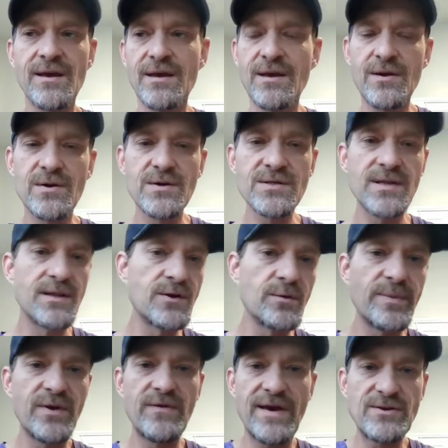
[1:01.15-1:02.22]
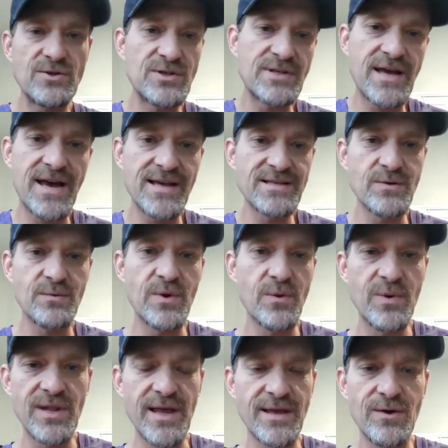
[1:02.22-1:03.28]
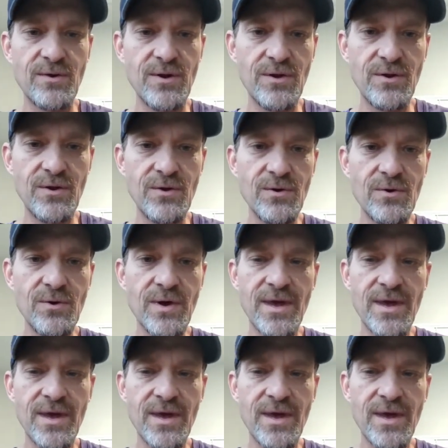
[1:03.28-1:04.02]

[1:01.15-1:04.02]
here's the little bit of exercise that we would like you to do,